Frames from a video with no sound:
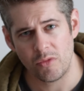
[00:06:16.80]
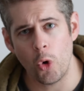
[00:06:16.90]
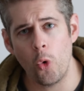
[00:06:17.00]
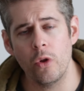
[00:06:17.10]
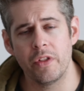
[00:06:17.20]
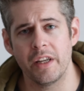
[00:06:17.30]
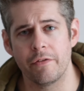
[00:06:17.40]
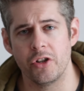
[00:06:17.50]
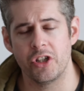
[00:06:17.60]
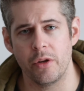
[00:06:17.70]
all of the
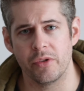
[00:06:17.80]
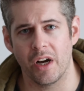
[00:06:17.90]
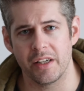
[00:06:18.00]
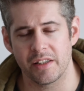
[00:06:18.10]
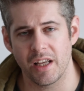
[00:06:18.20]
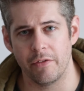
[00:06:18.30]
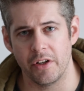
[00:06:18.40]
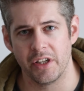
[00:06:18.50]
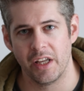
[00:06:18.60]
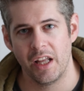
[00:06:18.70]
different tunes that I
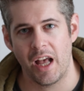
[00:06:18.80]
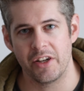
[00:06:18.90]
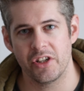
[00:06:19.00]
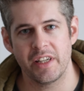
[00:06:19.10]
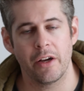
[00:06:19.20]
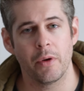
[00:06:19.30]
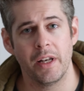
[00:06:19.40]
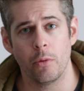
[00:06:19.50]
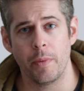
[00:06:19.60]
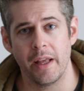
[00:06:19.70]
discovered and just tell you a
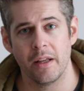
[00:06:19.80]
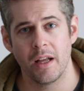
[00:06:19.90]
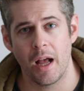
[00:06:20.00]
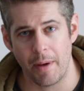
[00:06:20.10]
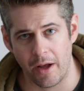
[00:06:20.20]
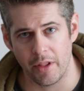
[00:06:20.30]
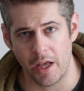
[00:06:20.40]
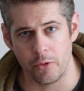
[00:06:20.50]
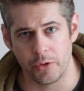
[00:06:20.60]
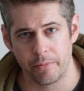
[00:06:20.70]
little bit about
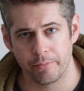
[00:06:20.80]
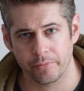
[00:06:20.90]
those.